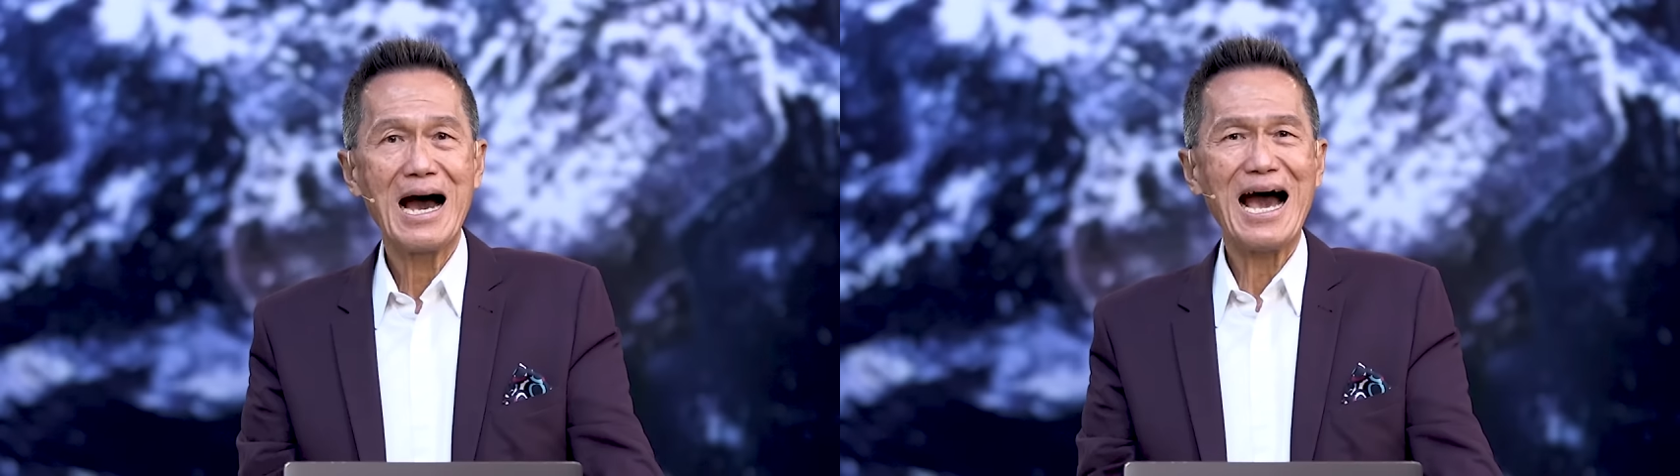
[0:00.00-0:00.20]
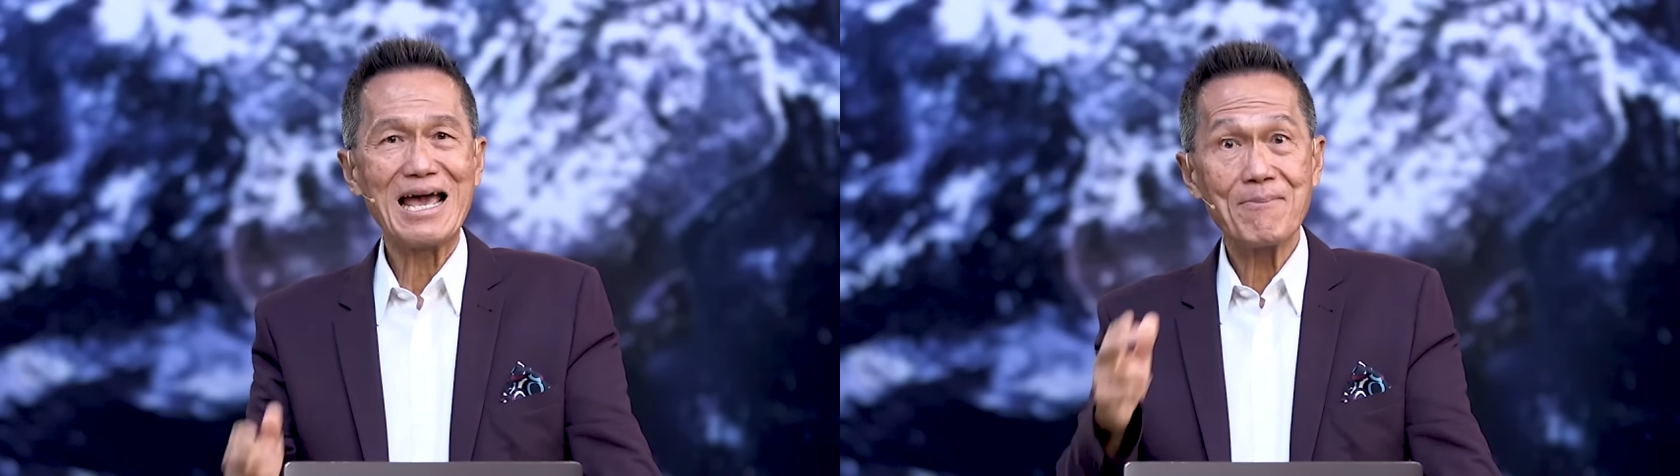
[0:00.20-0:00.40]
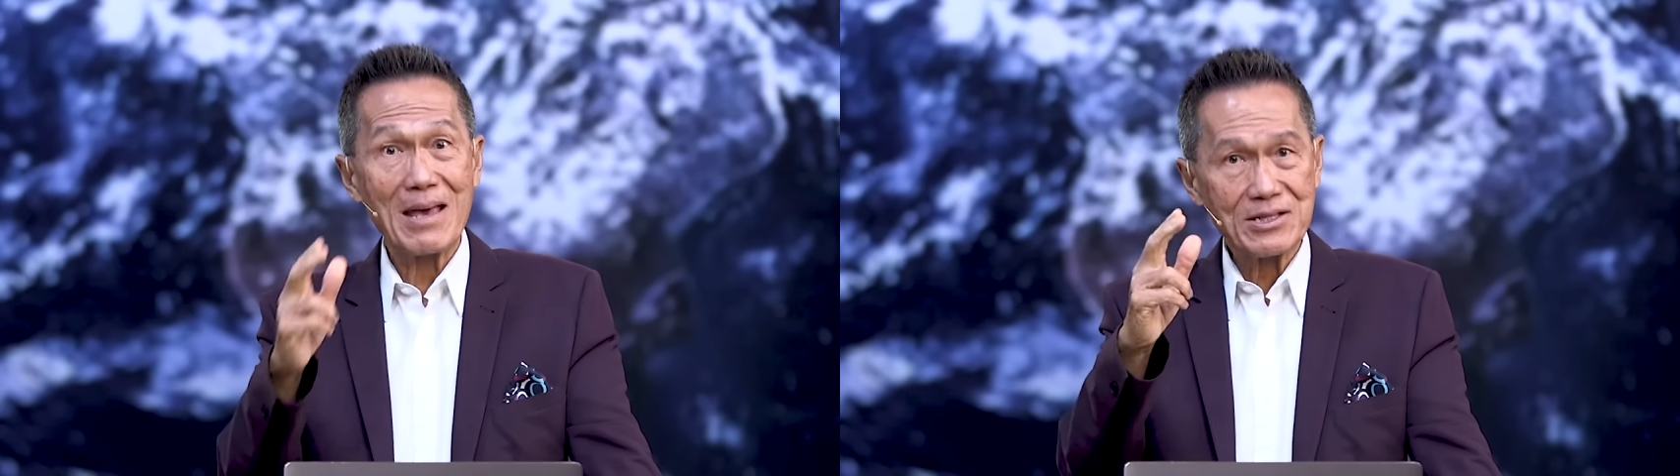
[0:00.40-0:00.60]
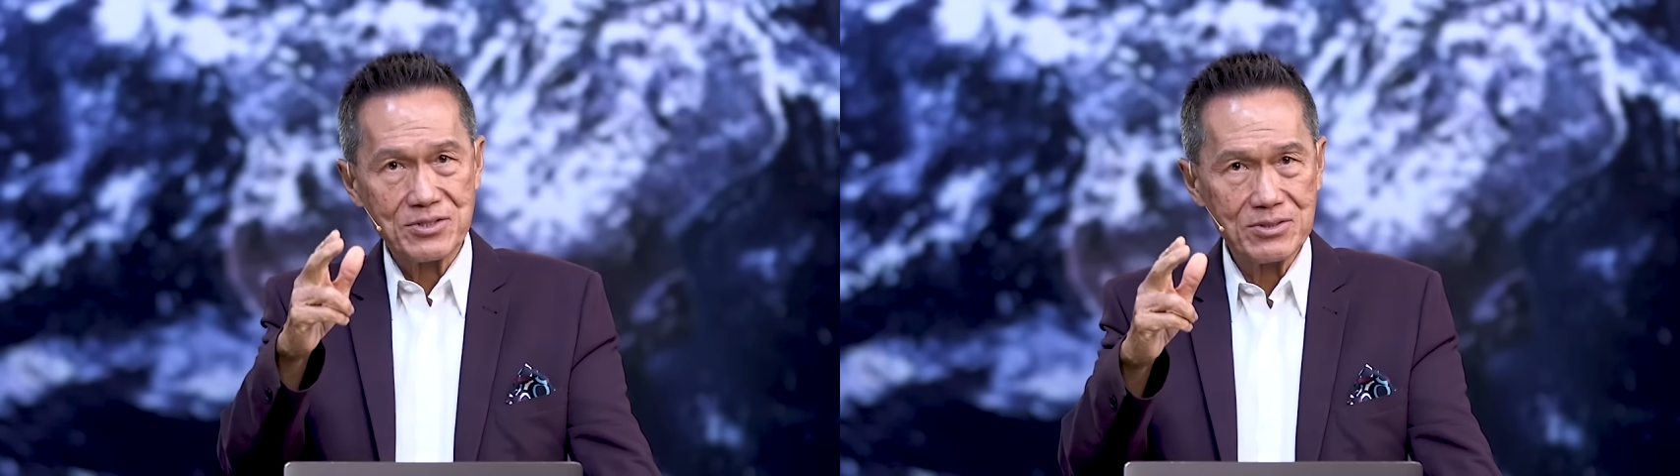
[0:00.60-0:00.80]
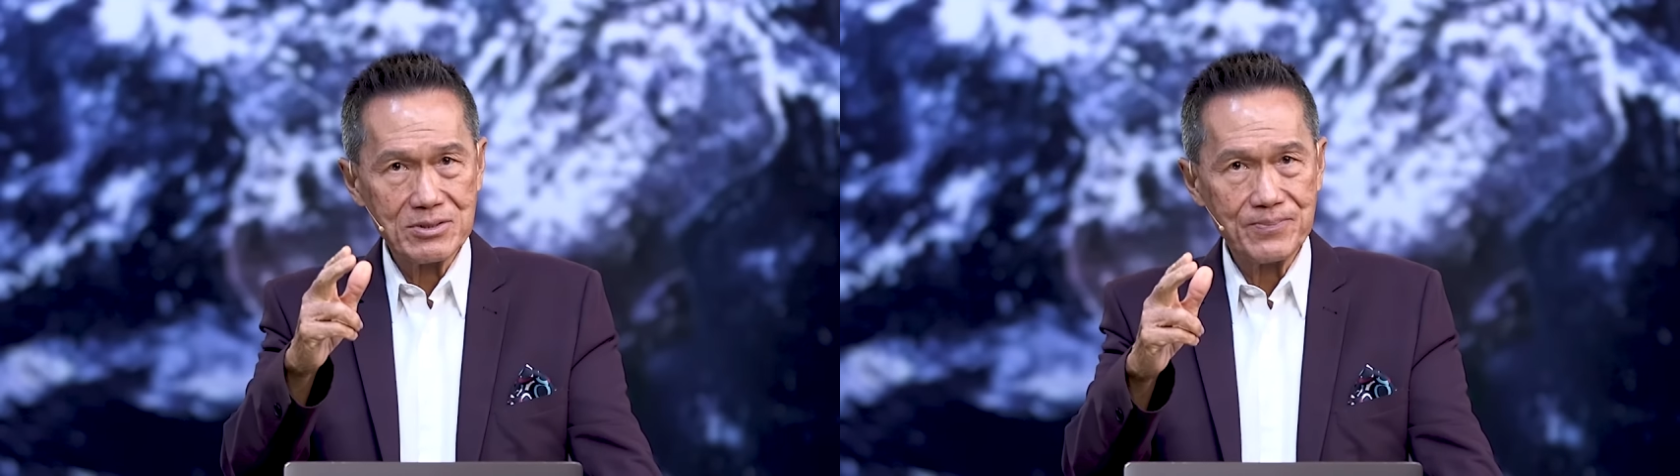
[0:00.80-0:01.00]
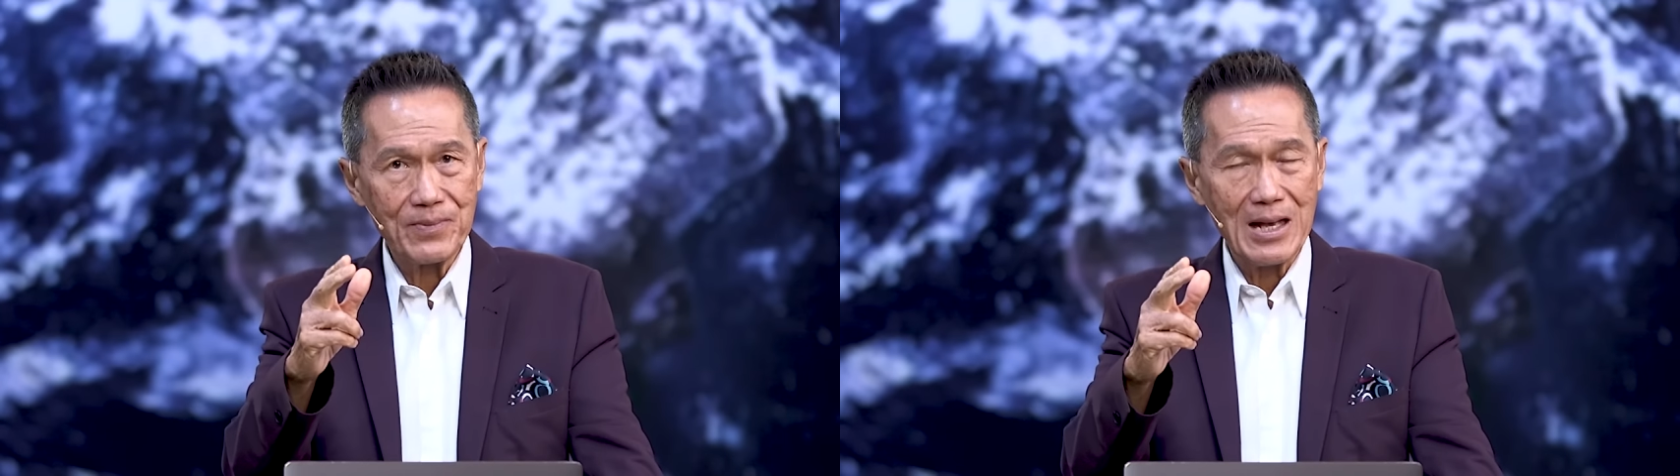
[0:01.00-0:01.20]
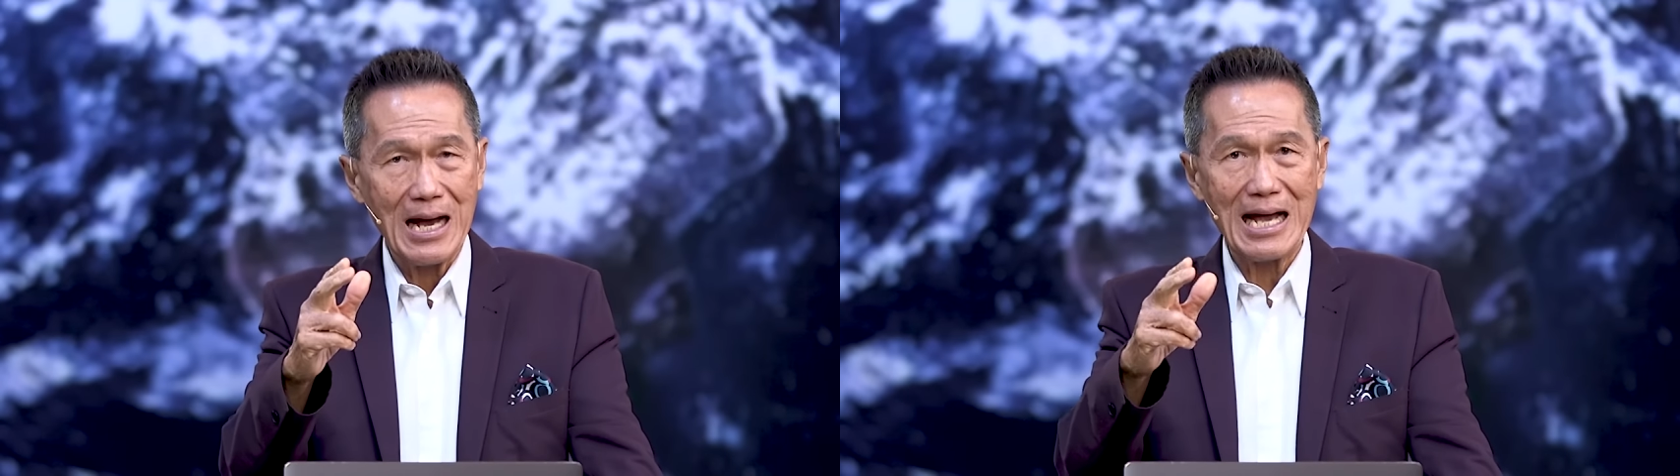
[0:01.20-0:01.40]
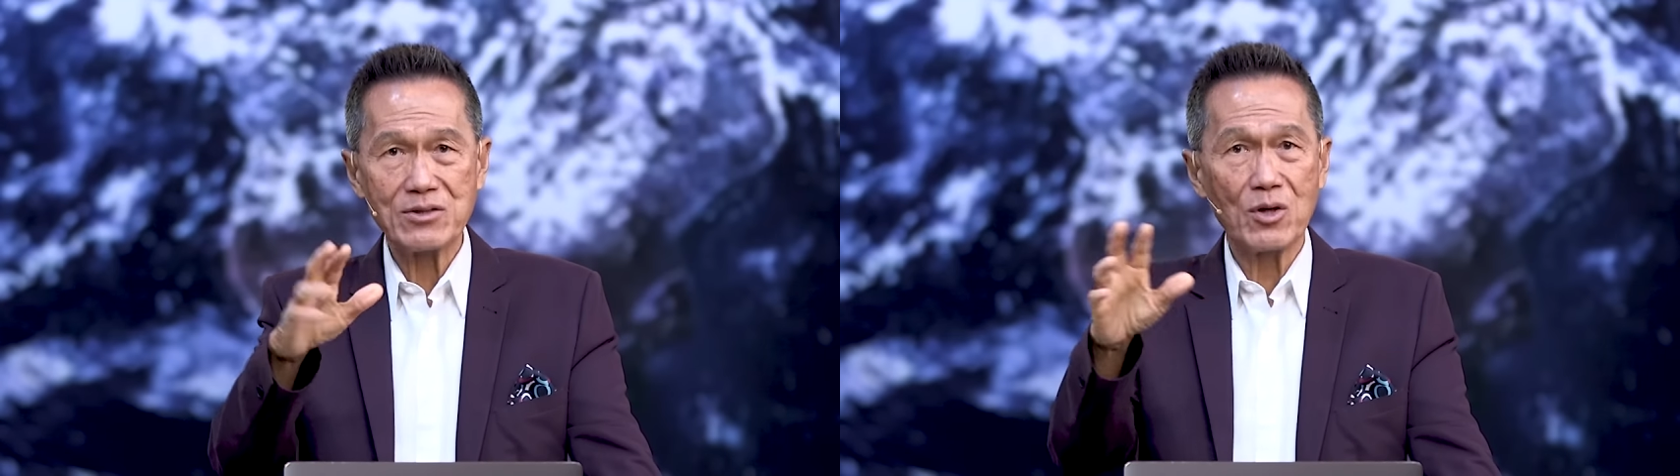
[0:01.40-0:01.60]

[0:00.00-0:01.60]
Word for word: I make sure I